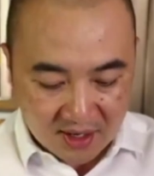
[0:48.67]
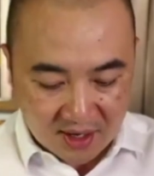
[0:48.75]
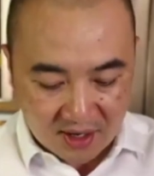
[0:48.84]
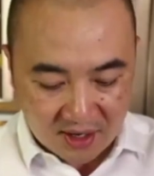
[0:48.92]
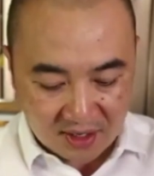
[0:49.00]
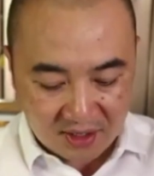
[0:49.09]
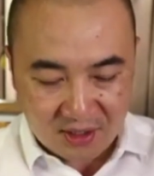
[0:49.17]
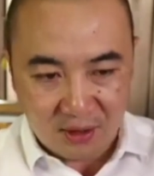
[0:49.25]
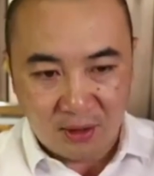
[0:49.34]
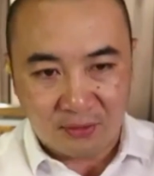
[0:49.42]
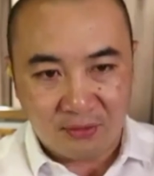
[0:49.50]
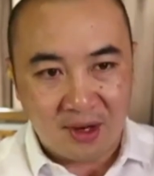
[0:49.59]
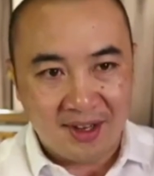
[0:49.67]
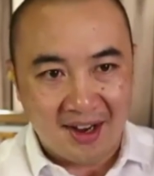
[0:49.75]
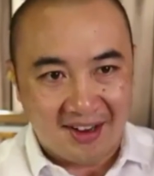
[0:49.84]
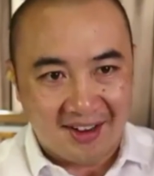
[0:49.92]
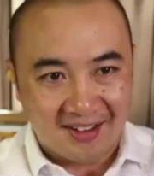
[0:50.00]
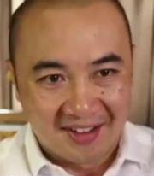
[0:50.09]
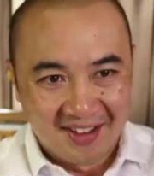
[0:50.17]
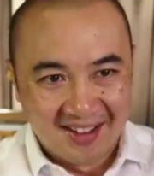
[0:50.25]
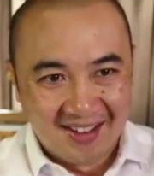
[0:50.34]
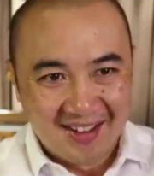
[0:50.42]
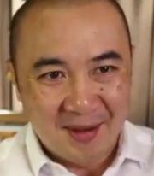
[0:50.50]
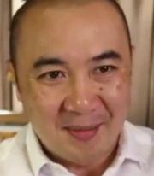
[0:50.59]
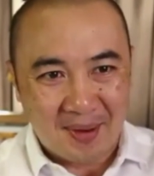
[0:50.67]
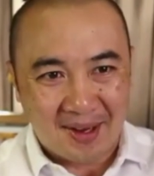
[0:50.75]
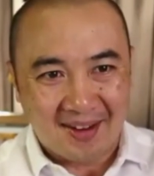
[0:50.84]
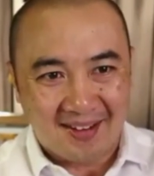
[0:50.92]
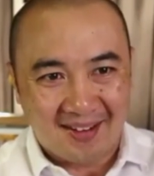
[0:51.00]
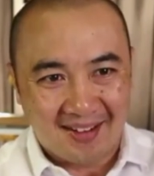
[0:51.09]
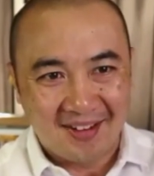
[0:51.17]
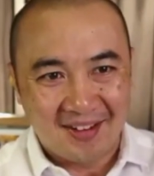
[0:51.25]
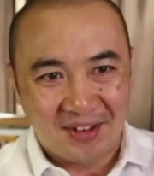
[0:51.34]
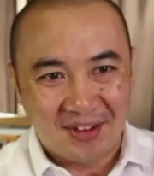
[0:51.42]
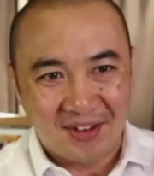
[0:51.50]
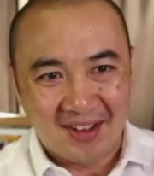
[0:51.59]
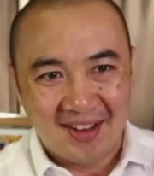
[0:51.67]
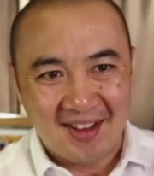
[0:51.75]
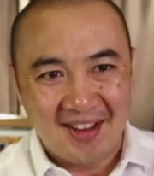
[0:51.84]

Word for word: Uh, he still looks very young, but uh, you know, it,